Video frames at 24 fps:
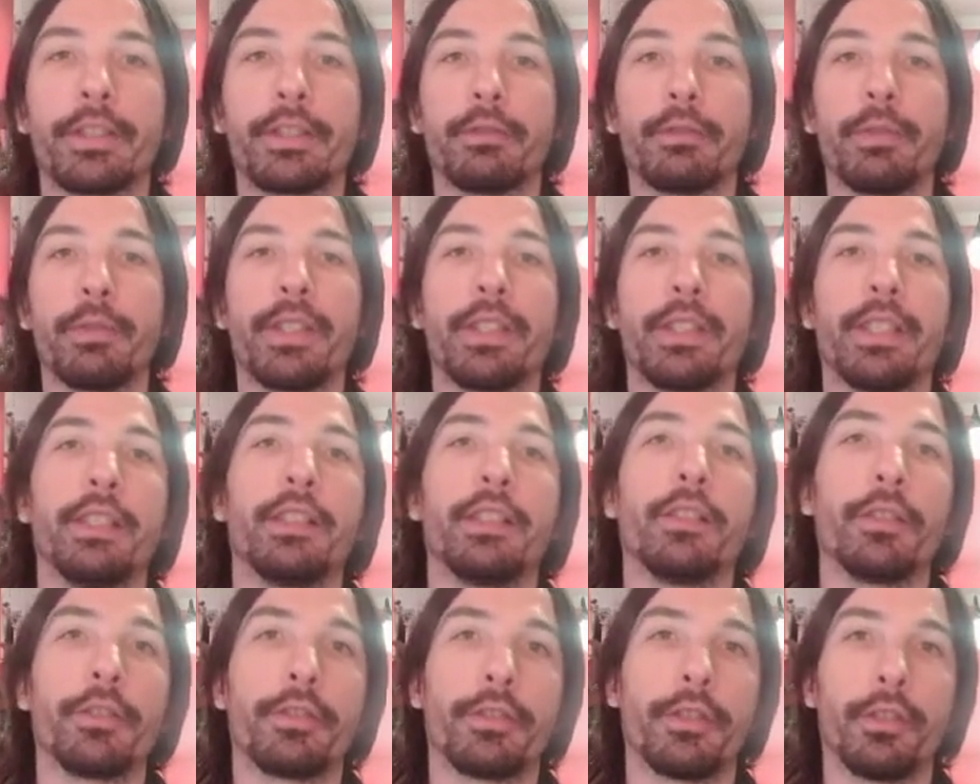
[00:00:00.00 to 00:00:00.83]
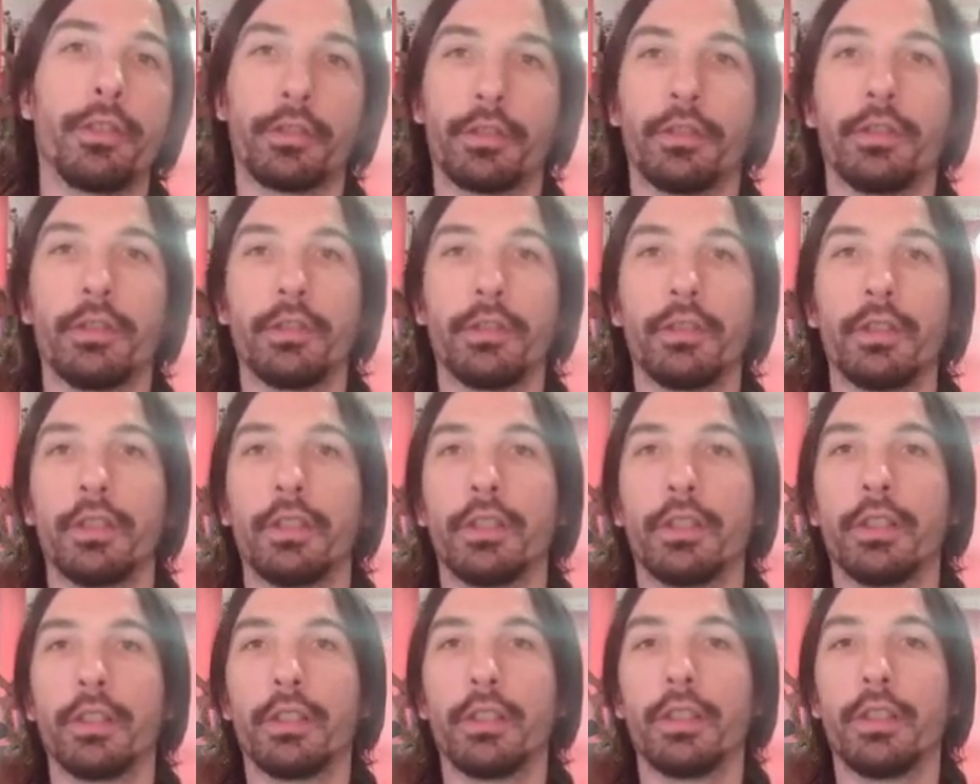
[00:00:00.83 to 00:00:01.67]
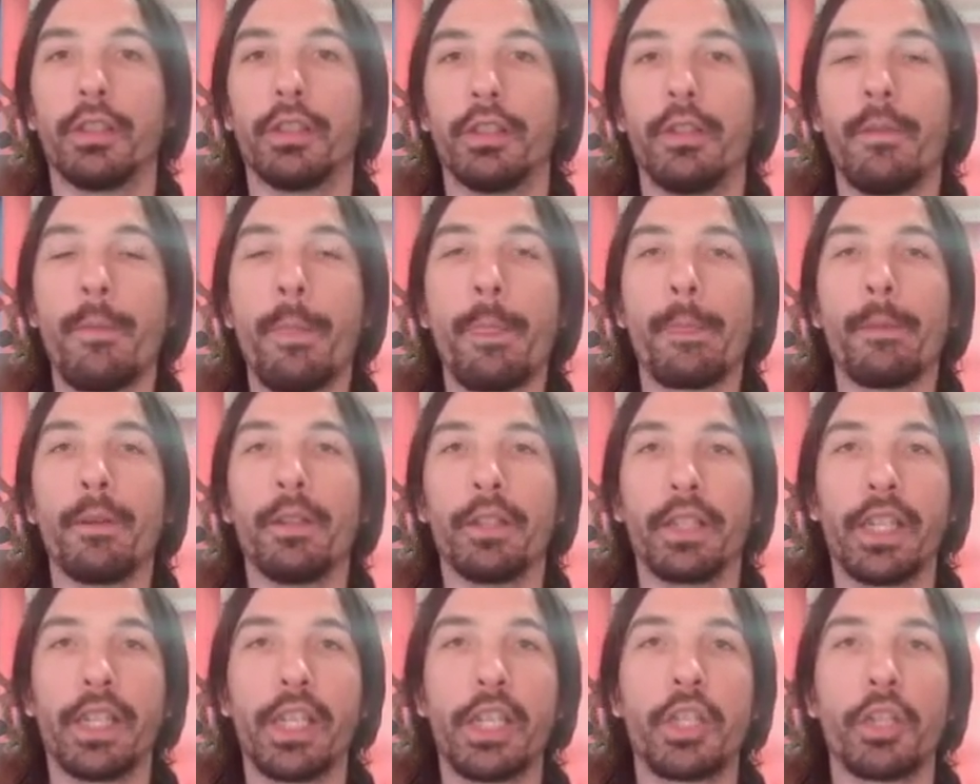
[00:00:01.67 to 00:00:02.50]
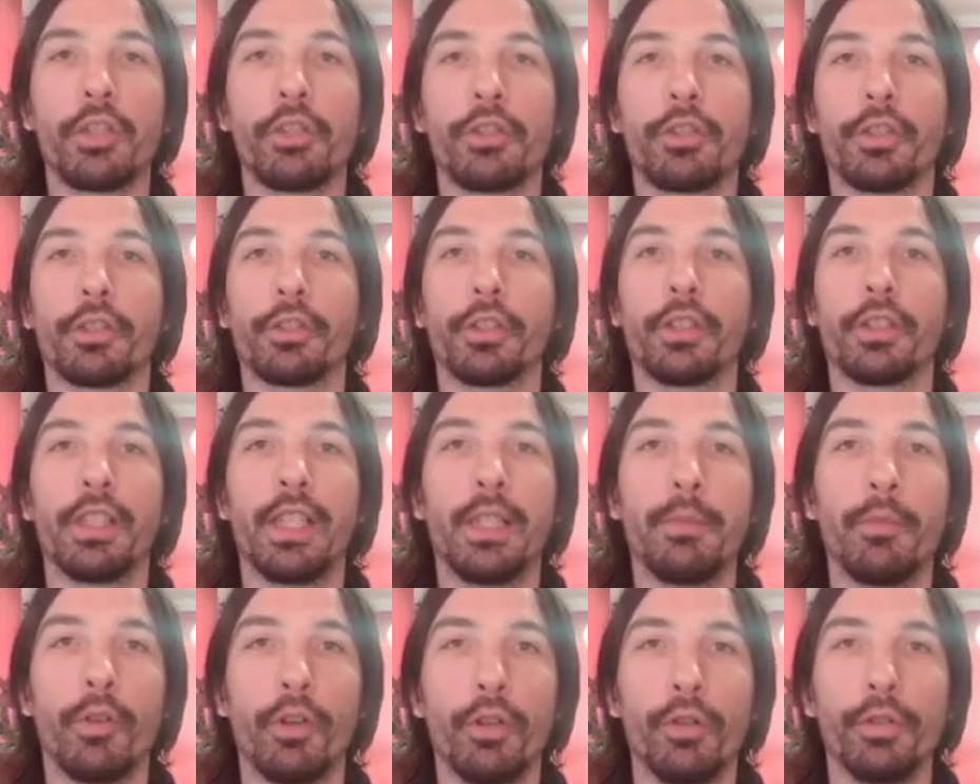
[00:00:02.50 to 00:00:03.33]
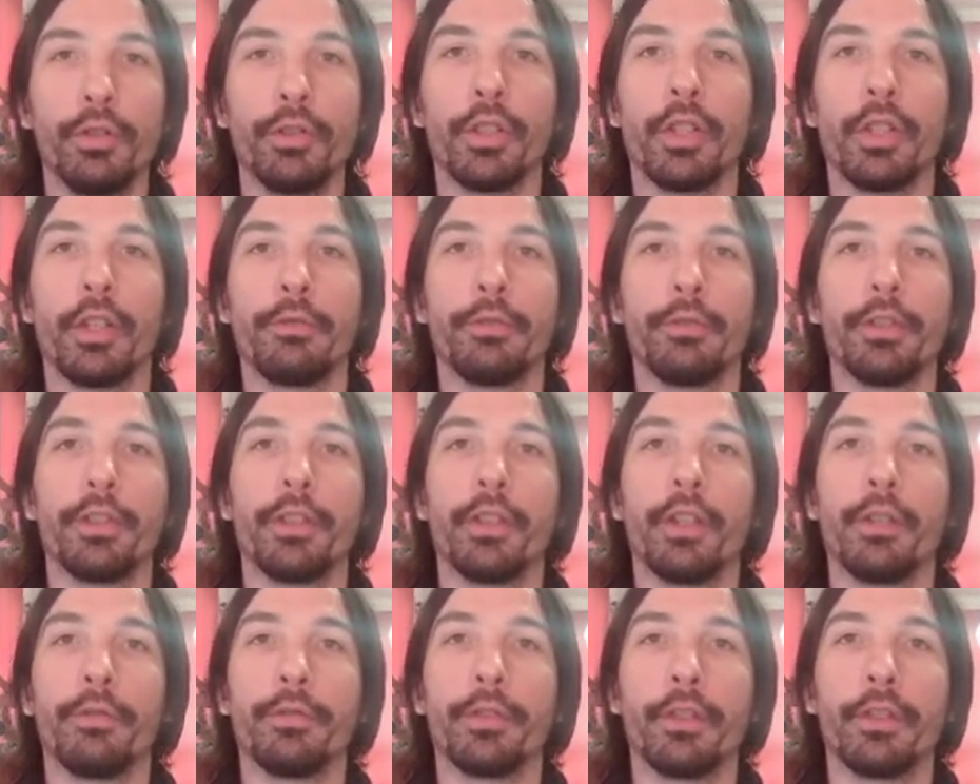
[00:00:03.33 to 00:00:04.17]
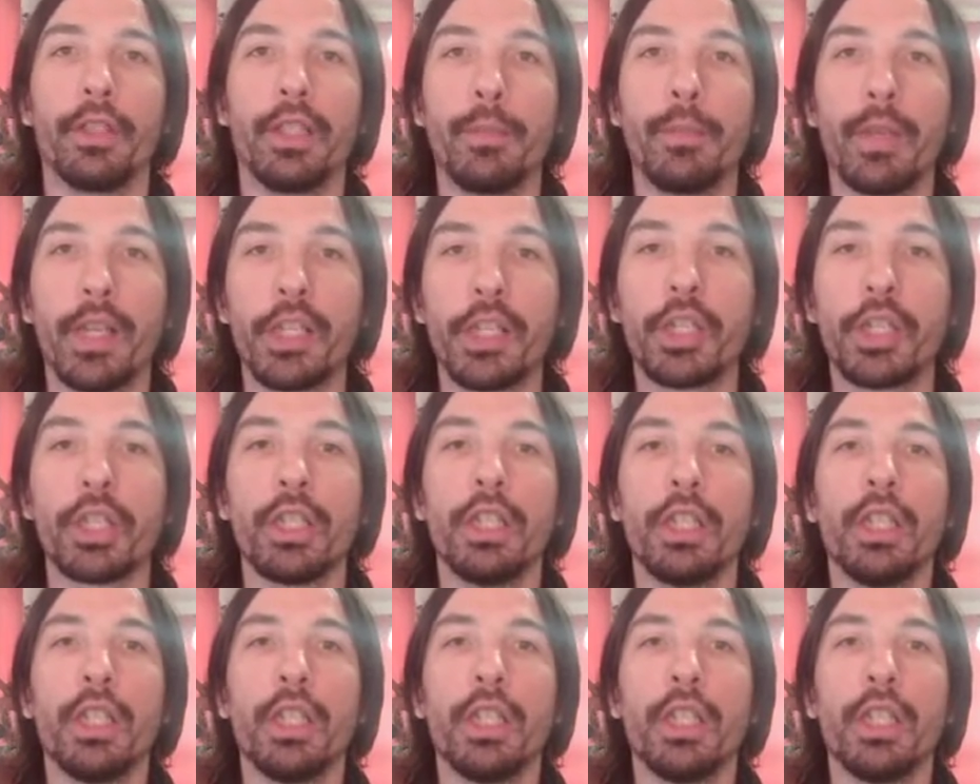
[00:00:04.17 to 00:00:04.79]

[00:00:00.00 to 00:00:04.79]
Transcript: within a certain region, a certain neighborhood of the image,